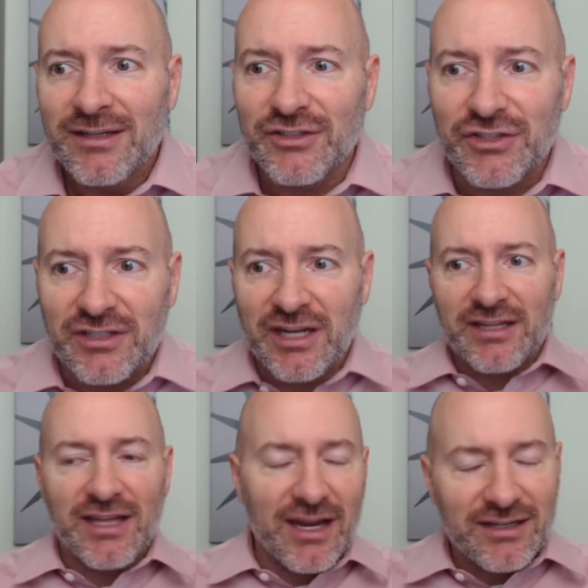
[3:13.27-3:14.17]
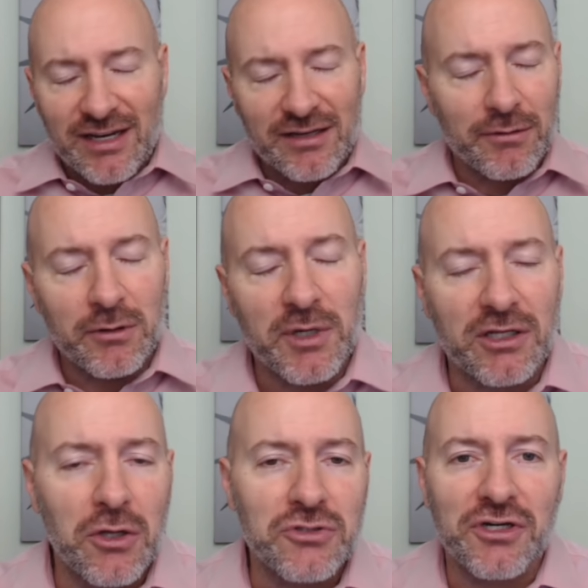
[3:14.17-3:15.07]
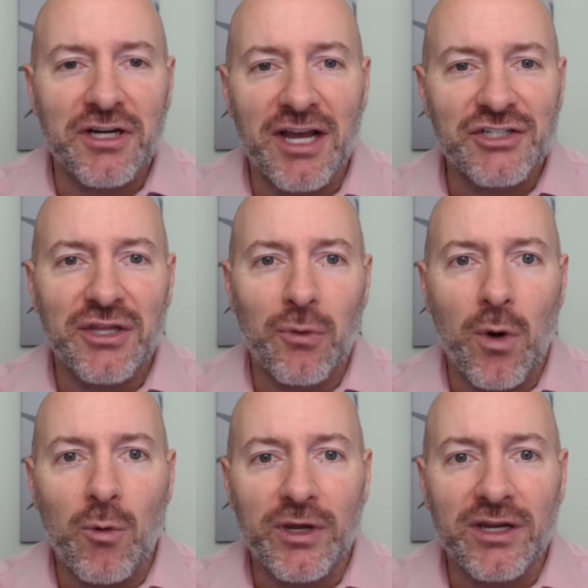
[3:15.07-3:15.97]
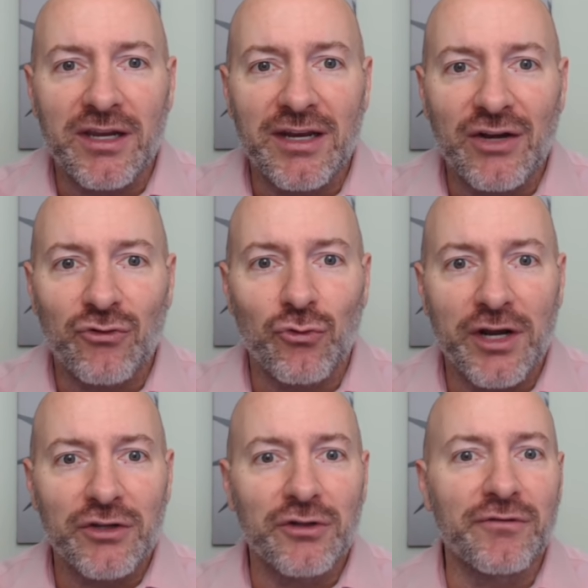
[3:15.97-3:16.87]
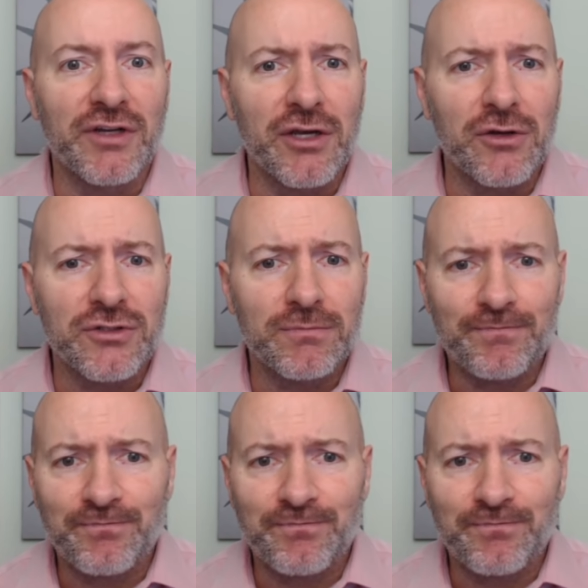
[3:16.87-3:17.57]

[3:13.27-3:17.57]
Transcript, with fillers: just getting that, getting a little bit closer connection than what we can get in regular videos.